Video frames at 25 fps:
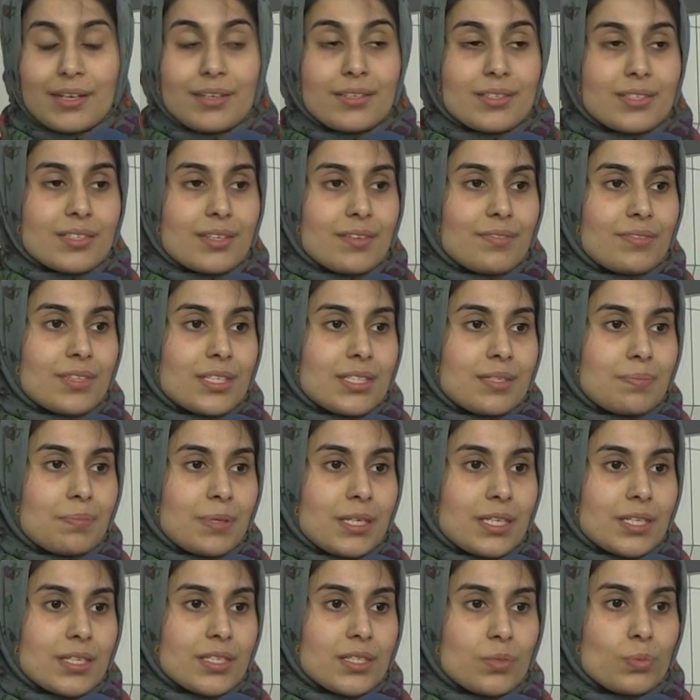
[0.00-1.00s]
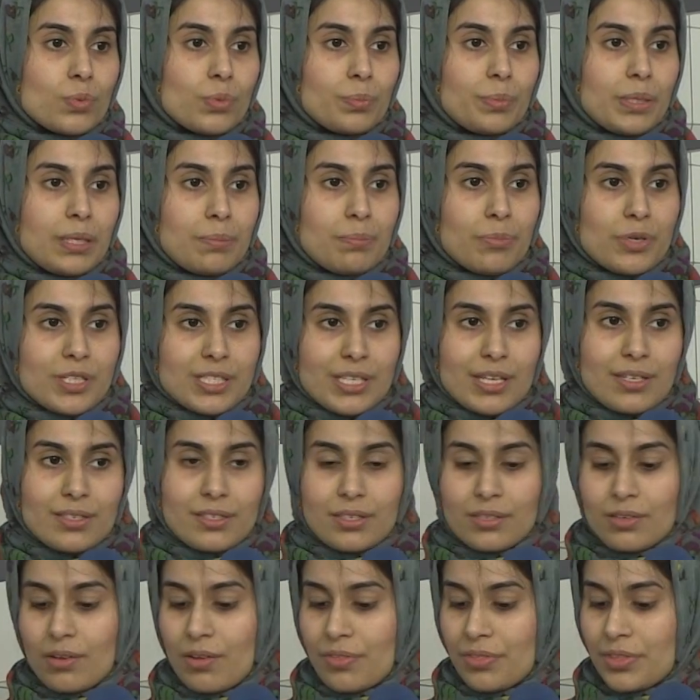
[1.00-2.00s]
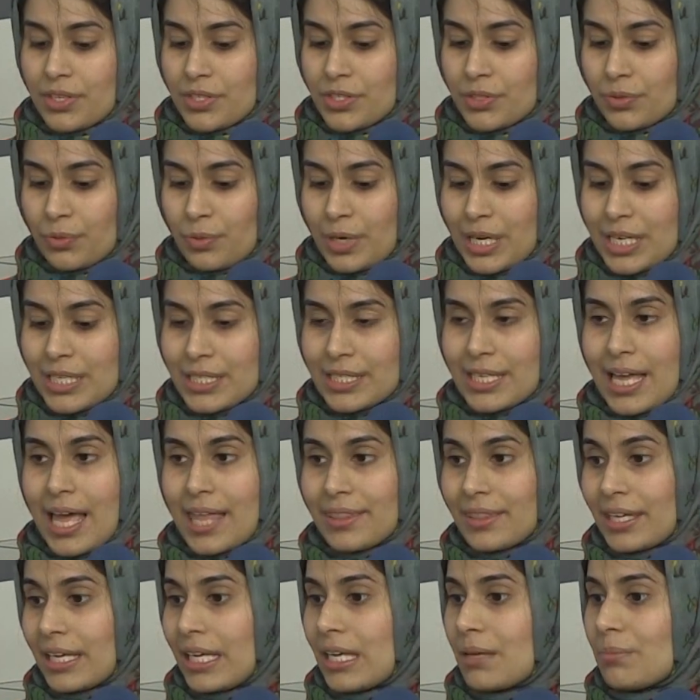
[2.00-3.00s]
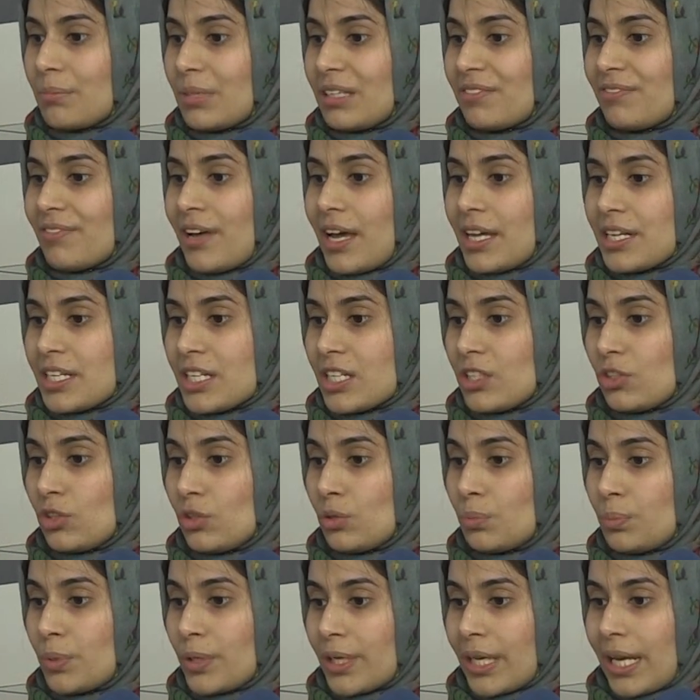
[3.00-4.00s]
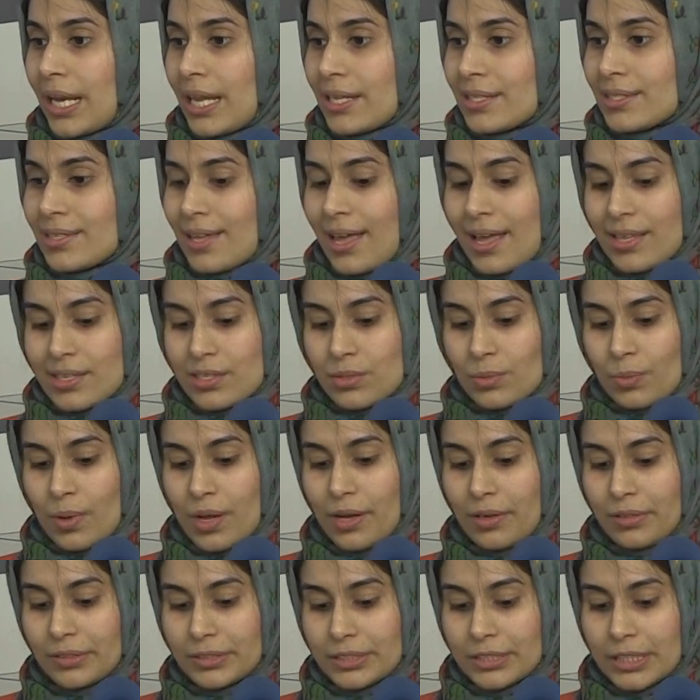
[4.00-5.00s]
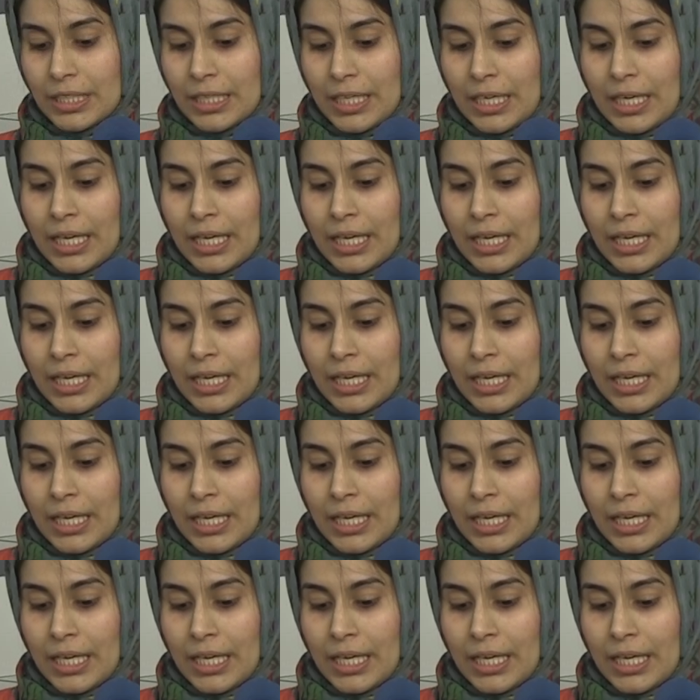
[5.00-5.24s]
handles of the speakers will be presented on the screens, and they can be found in your booklets as well.